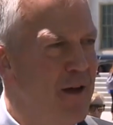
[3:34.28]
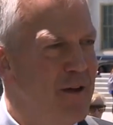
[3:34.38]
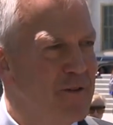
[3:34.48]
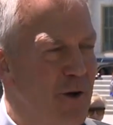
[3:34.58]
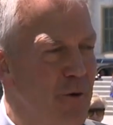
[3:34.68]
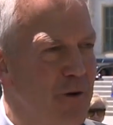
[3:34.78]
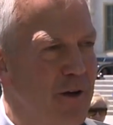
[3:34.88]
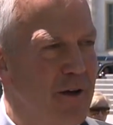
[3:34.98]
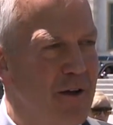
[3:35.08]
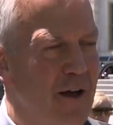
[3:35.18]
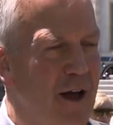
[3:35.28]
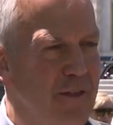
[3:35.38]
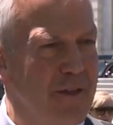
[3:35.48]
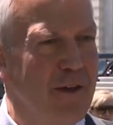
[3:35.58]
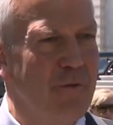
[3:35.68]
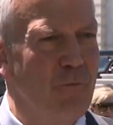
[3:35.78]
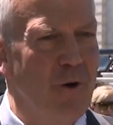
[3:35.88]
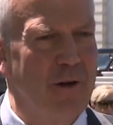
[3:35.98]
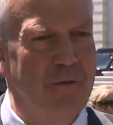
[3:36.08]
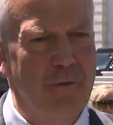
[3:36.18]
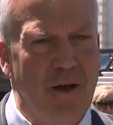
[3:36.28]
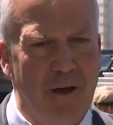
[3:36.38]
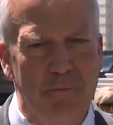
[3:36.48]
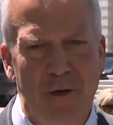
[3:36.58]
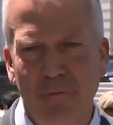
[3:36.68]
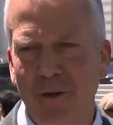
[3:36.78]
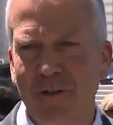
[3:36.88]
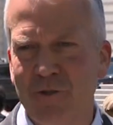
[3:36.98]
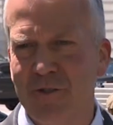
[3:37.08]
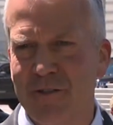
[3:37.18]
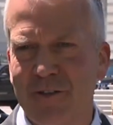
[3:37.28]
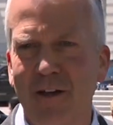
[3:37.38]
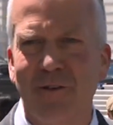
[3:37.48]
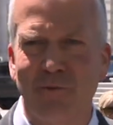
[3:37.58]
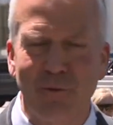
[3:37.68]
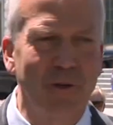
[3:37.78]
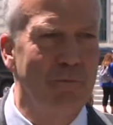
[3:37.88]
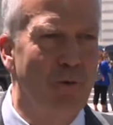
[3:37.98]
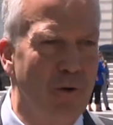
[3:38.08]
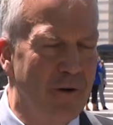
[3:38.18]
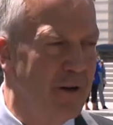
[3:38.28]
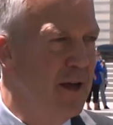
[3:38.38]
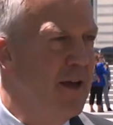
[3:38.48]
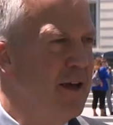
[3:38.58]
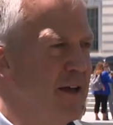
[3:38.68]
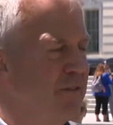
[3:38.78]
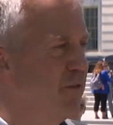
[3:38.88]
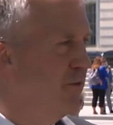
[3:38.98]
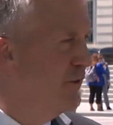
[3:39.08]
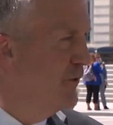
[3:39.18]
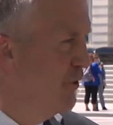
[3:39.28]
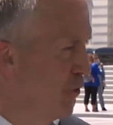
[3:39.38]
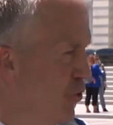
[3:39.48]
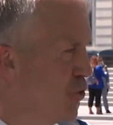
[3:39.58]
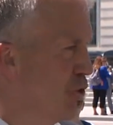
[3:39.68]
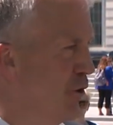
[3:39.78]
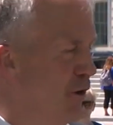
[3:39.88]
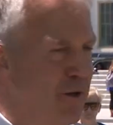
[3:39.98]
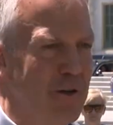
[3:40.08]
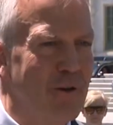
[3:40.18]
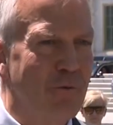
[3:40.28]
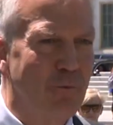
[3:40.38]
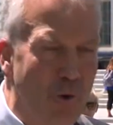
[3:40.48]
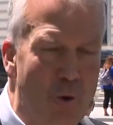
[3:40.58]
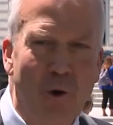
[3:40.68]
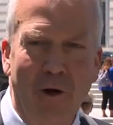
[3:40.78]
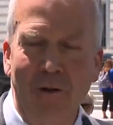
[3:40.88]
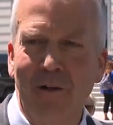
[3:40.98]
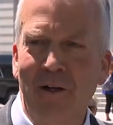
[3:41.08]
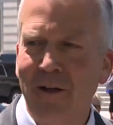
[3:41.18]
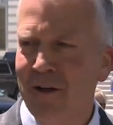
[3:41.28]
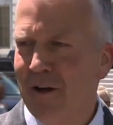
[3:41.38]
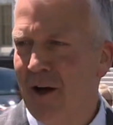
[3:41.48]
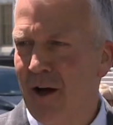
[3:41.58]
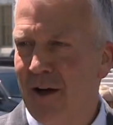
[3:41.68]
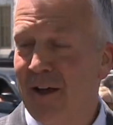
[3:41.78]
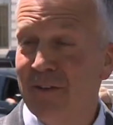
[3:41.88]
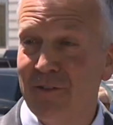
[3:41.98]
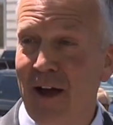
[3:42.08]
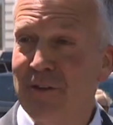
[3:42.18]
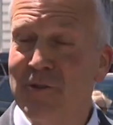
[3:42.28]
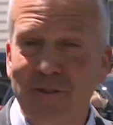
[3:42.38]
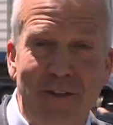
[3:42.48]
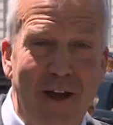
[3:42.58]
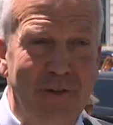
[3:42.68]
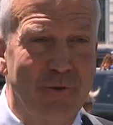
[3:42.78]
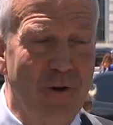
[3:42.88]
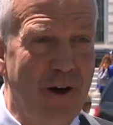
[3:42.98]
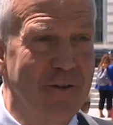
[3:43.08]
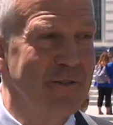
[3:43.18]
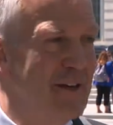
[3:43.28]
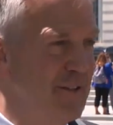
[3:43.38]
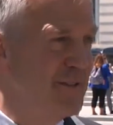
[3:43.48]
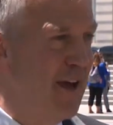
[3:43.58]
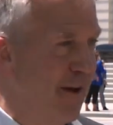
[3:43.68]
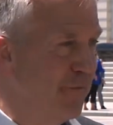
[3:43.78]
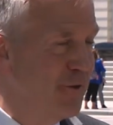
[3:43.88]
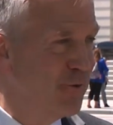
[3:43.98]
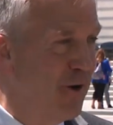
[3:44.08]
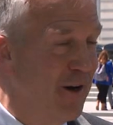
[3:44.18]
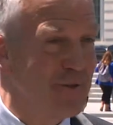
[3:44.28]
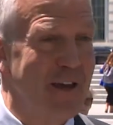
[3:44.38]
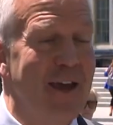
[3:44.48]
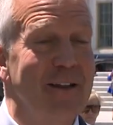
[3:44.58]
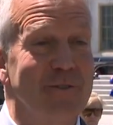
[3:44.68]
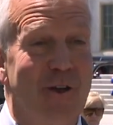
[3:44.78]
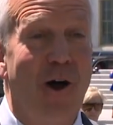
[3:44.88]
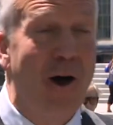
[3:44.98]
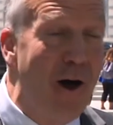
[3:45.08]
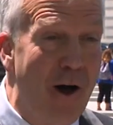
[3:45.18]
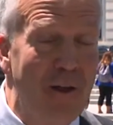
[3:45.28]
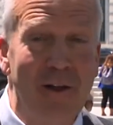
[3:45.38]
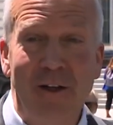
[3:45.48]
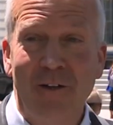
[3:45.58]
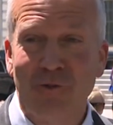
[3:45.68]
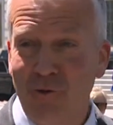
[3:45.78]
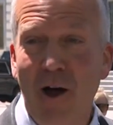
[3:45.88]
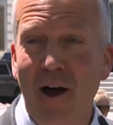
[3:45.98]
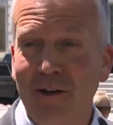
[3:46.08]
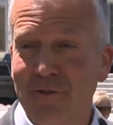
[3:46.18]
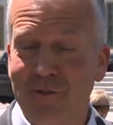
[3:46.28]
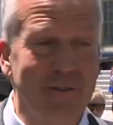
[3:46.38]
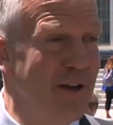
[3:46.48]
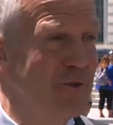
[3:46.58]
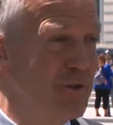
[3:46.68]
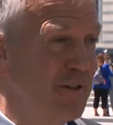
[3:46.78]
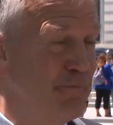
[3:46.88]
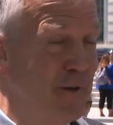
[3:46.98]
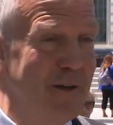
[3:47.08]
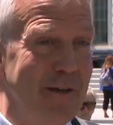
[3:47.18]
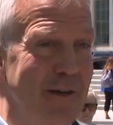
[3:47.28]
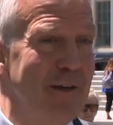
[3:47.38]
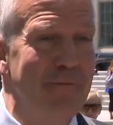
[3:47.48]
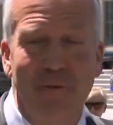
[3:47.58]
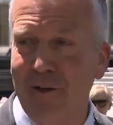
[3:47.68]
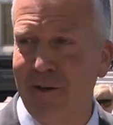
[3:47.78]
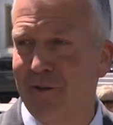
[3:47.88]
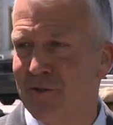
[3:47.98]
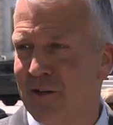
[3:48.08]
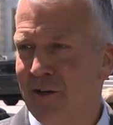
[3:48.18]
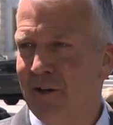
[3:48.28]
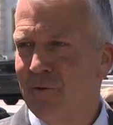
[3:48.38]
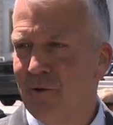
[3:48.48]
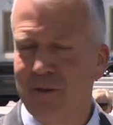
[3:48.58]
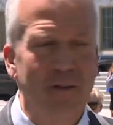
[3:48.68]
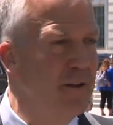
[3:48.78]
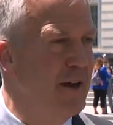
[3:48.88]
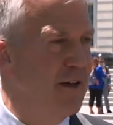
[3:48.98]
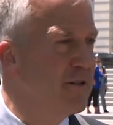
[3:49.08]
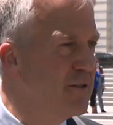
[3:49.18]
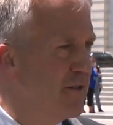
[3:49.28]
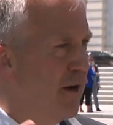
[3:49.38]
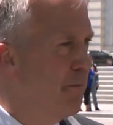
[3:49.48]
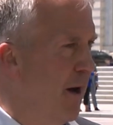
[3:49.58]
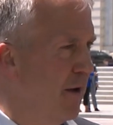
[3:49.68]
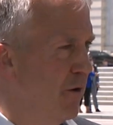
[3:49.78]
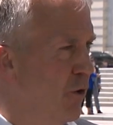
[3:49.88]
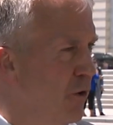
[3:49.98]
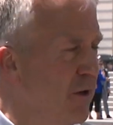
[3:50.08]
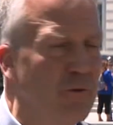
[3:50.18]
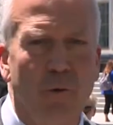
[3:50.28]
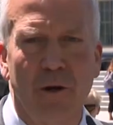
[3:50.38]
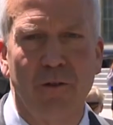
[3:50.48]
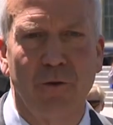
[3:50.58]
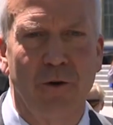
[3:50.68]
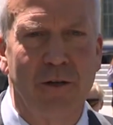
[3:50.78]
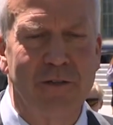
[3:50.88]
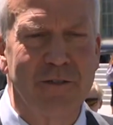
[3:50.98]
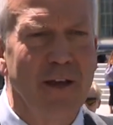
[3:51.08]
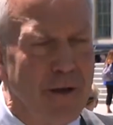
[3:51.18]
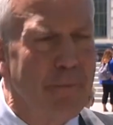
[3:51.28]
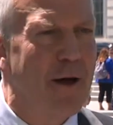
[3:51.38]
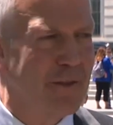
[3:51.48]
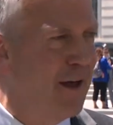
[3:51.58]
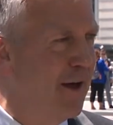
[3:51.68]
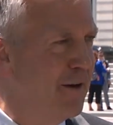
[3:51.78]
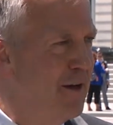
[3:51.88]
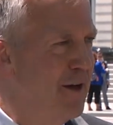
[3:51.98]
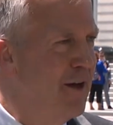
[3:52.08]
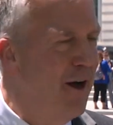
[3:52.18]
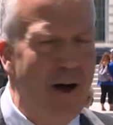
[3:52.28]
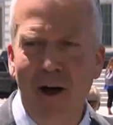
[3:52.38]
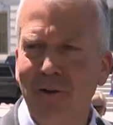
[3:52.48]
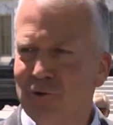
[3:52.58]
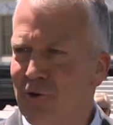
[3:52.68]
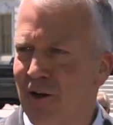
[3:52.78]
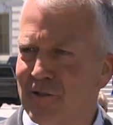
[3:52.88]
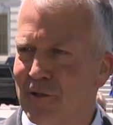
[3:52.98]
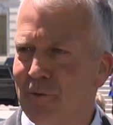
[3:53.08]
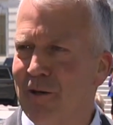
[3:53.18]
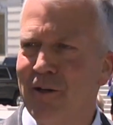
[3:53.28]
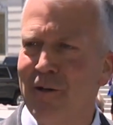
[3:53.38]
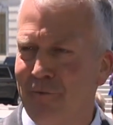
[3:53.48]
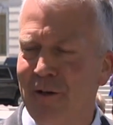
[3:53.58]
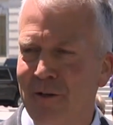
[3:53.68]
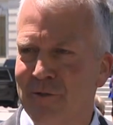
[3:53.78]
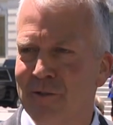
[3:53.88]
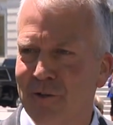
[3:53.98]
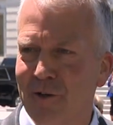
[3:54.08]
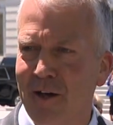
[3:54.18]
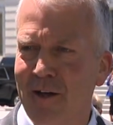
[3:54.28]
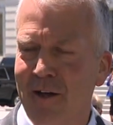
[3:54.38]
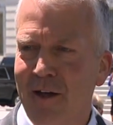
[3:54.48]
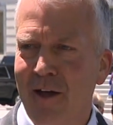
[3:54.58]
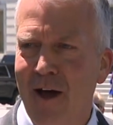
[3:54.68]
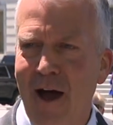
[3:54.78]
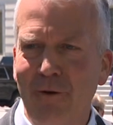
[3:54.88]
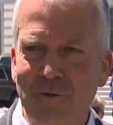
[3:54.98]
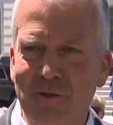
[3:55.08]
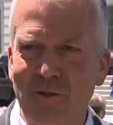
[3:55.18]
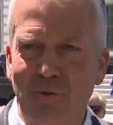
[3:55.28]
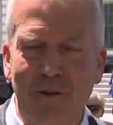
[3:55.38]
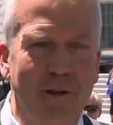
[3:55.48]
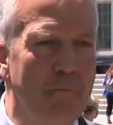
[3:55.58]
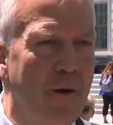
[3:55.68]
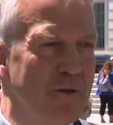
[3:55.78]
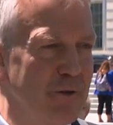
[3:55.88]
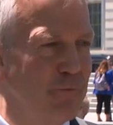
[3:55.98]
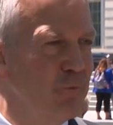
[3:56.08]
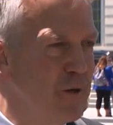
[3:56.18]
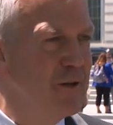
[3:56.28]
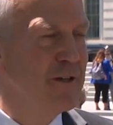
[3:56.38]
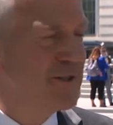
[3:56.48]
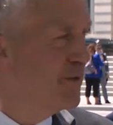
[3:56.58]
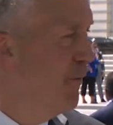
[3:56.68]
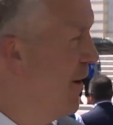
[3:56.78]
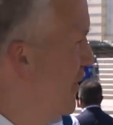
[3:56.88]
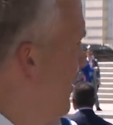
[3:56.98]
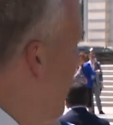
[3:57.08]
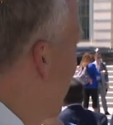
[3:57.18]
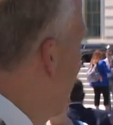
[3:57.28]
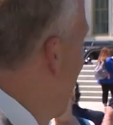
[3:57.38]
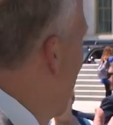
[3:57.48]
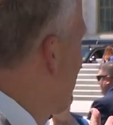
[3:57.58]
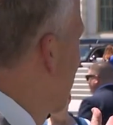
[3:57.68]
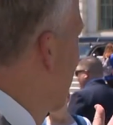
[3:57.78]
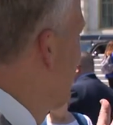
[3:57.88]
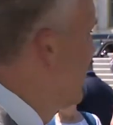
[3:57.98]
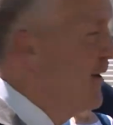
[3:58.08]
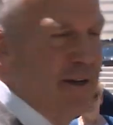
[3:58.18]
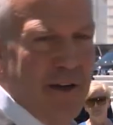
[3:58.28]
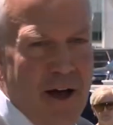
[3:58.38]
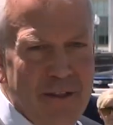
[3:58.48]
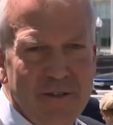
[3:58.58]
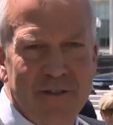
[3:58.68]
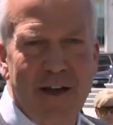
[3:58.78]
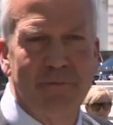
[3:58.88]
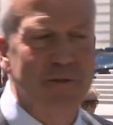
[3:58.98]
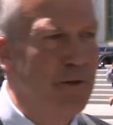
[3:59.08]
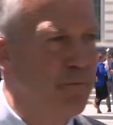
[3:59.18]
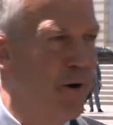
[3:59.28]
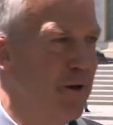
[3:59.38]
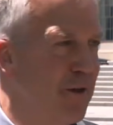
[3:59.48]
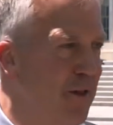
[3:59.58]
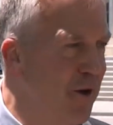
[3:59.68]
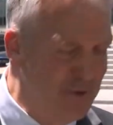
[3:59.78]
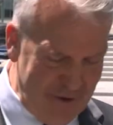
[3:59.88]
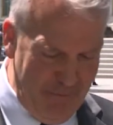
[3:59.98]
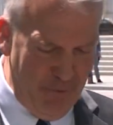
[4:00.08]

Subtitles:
So I think what Pete Ricketts just said is really important. It's a delusional rule. It's not just light trucks, it's heavy trucks. And it's all trucks, essentially, to be EVs within the next, by early 2030s. Think about that. All trucks to be EVs, okay? I was just with a bunch of really smart young Alaskans on the steps there, part of the close-up